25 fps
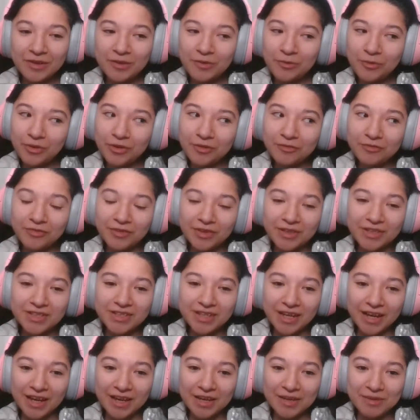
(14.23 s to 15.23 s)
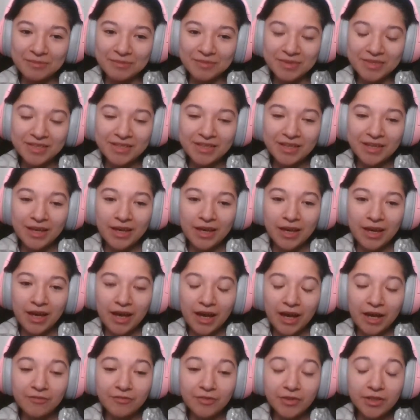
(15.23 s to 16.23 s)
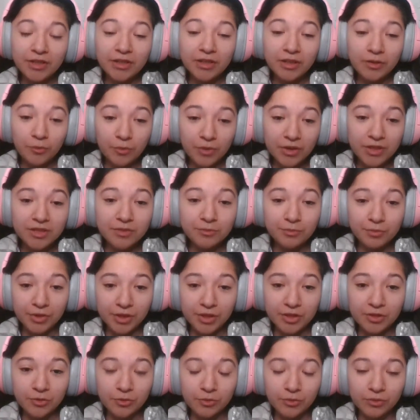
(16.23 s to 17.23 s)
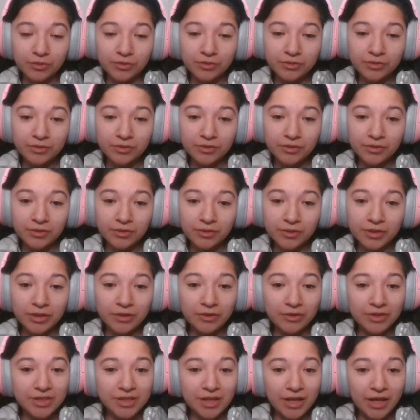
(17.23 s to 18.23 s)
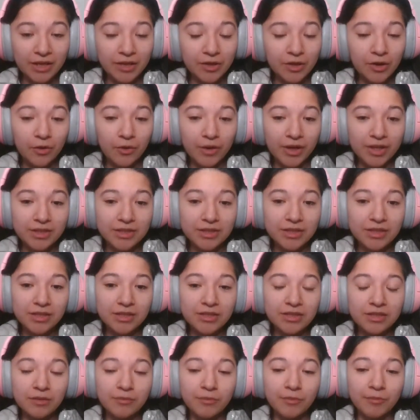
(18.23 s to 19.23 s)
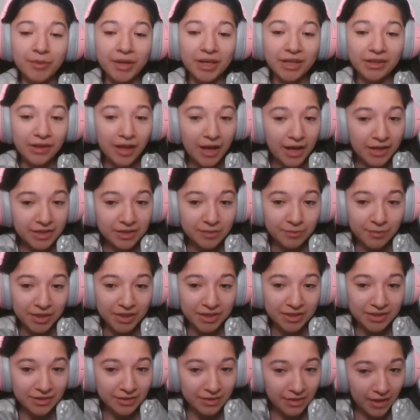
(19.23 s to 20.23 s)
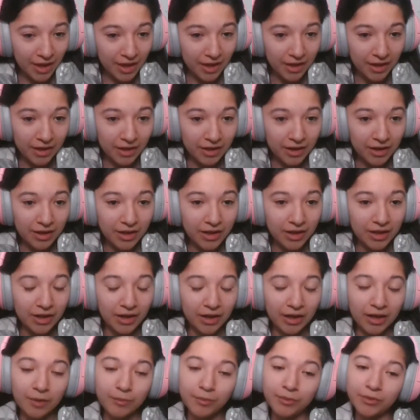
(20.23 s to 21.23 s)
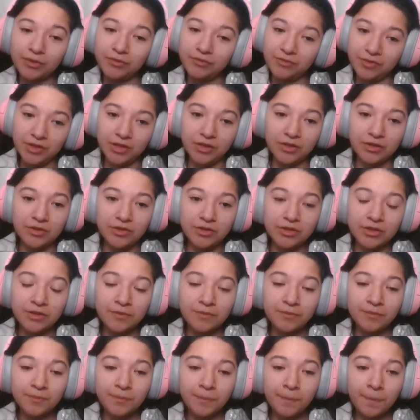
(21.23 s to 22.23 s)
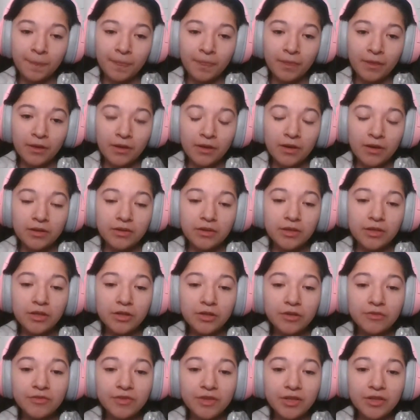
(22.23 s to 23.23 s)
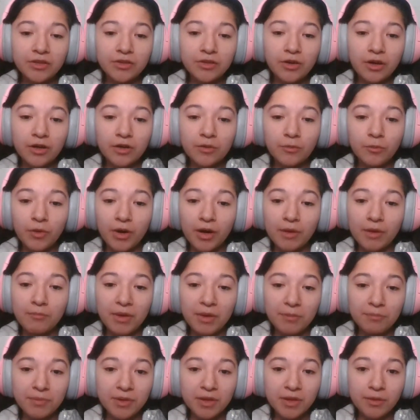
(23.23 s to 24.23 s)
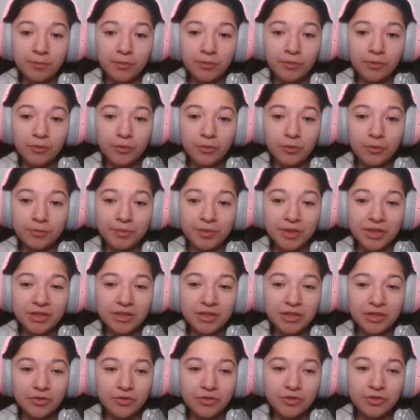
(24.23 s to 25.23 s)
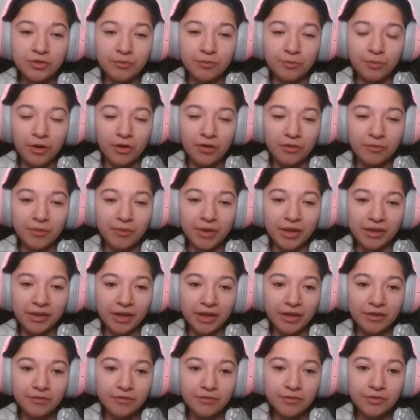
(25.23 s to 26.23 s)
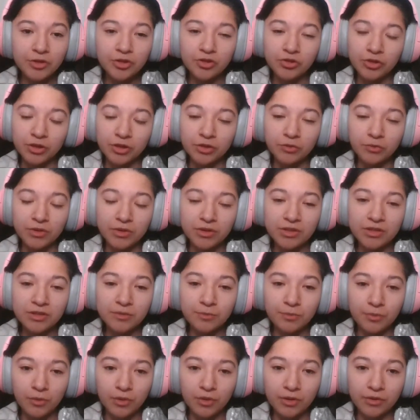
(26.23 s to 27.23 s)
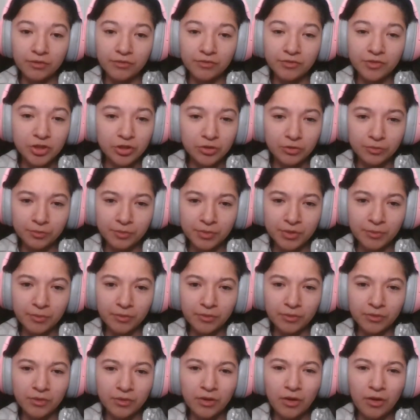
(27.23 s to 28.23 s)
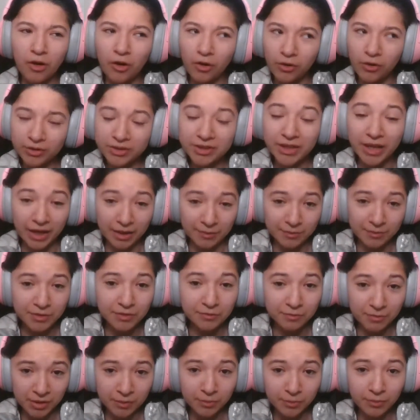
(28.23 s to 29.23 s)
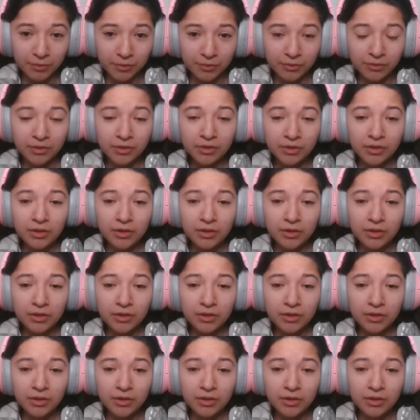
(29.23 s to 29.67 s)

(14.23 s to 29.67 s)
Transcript: What fun times. I finally was in preschool. Little did I know I'd see some of my classmates then in a couple of years. The year of kindergarten where I met people who would be teachers and part of my life. Strict ones, supportive, chill people, all types of people.